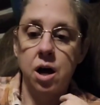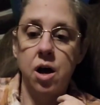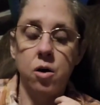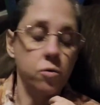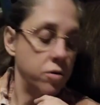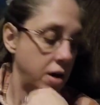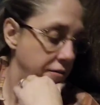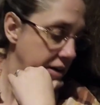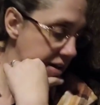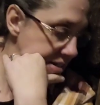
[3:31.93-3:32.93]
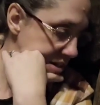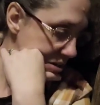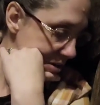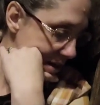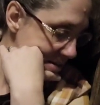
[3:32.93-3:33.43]
Oh, I forgot to tell
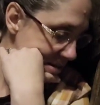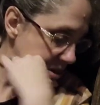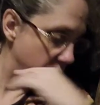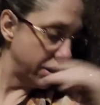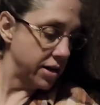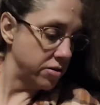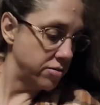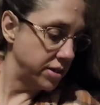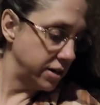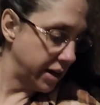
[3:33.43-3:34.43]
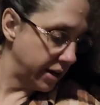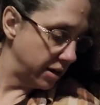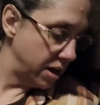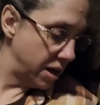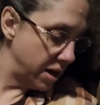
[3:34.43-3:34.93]
you guys the yarn I used, didn't
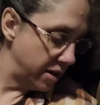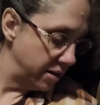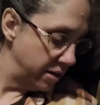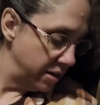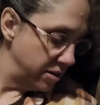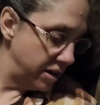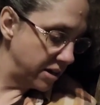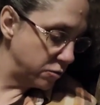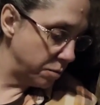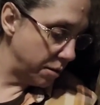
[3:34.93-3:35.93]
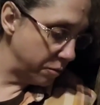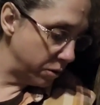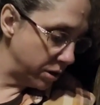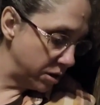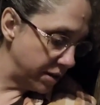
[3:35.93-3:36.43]
I? You guys will probably
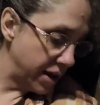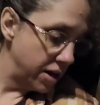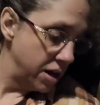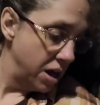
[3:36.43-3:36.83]
want to know that.